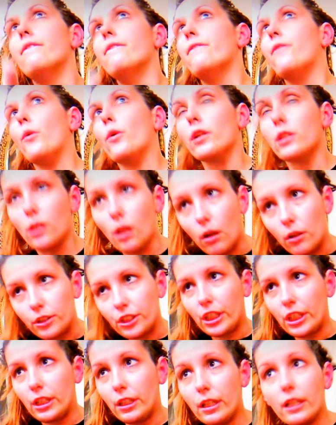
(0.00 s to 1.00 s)

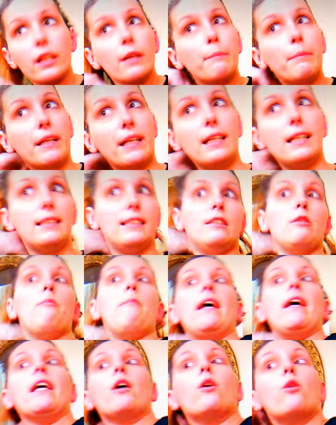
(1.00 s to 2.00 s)
foreclosure because the
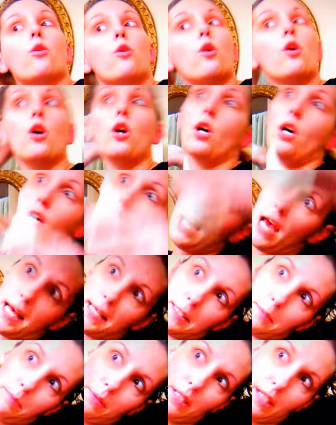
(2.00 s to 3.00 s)
bank
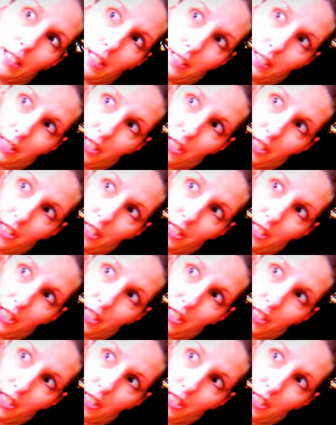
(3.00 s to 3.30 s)
has been